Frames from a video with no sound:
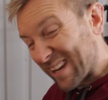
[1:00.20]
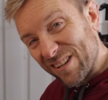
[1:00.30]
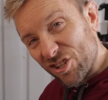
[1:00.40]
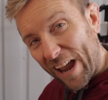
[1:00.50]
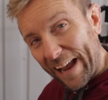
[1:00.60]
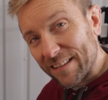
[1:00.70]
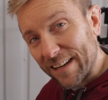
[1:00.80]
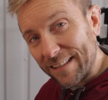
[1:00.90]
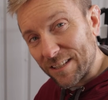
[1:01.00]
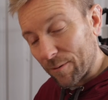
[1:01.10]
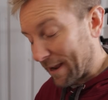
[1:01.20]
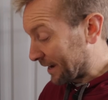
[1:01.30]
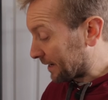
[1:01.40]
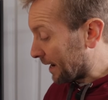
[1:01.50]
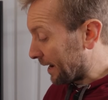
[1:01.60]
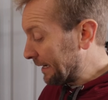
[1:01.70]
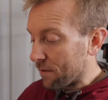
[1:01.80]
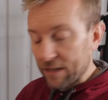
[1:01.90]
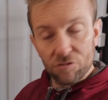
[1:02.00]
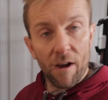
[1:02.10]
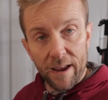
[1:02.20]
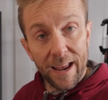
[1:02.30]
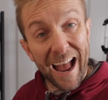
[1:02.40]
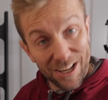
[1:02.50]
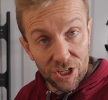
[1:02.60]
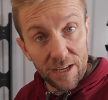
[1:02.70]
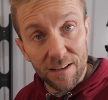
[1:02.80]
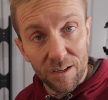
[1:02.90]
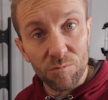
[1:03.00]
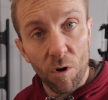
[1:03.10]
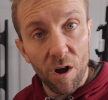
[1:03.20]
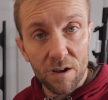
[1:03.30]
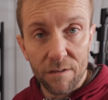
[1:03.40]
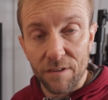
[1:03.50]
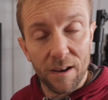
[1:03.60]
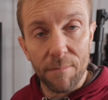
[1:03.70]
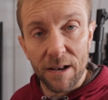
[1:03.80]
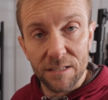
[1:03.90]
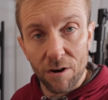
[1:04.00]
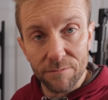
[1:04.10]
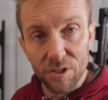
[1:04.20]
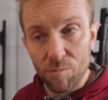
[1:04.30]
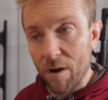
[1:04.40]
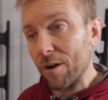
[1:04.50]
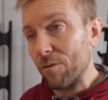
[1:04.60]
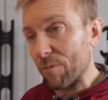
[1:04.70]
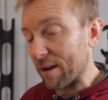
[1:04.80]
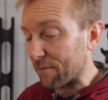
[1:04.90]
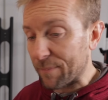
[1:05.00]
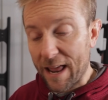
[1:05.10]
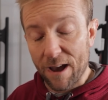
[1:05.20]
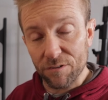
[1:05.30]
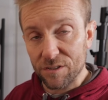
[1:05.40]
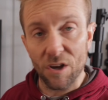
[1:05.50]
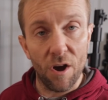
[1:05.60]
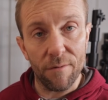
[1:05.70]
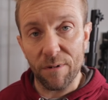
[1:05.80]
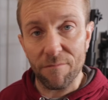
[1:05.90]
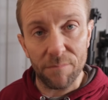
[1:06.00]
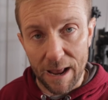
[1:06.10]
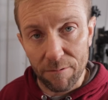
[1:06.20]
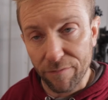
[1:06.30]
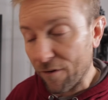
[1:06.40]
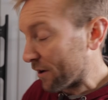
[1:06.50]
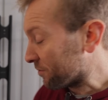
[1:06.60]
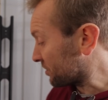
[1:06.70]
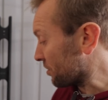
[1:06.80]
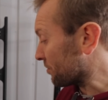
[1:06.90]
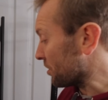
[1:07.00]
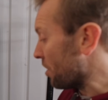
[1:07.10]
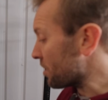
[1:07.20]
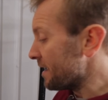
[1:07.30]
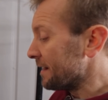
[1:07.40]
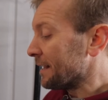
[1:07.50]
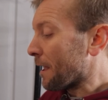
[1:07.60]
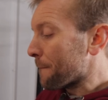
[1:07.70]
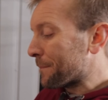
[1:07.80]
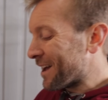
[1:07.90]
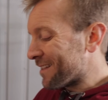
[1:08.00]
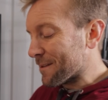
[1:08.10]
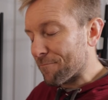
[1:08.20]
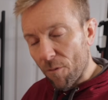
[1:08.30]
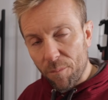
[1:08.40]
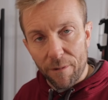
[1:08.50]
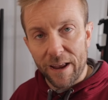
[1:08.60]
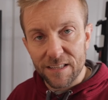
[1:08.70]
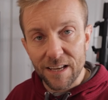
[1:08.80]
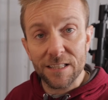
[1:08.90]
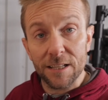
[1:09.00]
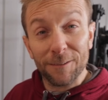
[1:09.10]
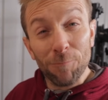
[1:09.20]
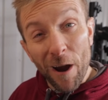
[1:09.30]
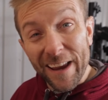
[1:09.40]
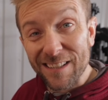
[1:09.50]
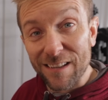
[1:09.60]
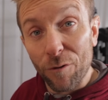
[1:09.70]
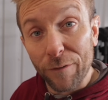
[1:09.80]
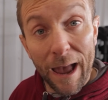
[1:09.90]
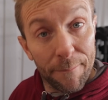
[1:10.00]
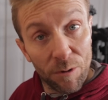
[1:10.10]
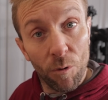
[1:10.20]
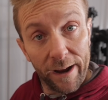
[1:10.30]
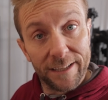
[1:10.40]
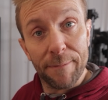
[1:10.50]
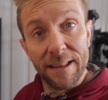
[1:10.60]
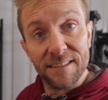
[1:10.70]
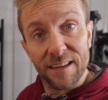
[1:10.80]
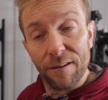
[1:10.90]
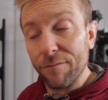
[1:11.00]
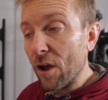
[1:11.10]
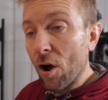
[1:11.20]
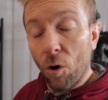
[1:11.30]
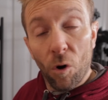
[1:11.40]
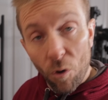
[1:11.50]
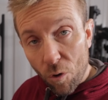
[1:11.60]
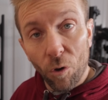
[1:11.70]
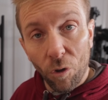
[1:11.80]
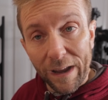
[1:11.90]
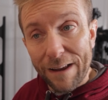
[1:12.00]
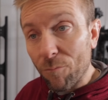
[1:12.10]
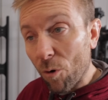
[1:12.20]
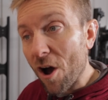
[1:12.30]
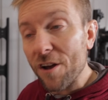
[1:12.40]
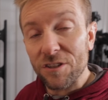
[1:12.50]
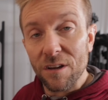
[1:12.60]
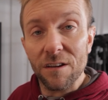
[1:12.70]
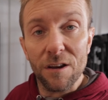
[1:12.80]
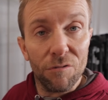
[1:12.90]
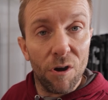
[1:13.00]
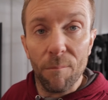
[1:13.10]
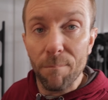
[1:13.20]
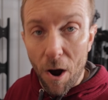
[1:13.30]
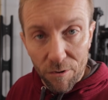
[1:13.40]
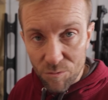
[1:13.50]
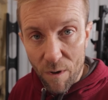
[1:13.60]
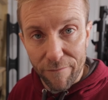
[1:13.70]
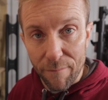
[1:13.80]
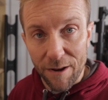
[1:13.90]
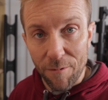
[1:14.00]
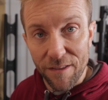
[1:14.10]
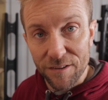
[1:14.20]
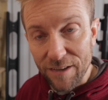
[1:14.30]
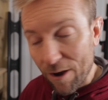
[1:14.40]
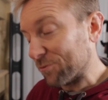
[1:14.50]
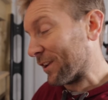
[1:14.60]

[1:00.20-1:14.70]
inject into it, okay? That's great, it actually does work. I've done it many times as well when I've been out on site and we haven't been able to find a stopcock. But the problem is the spray itself can be quite expensive, or even worse, you're miles away from anywhere that sells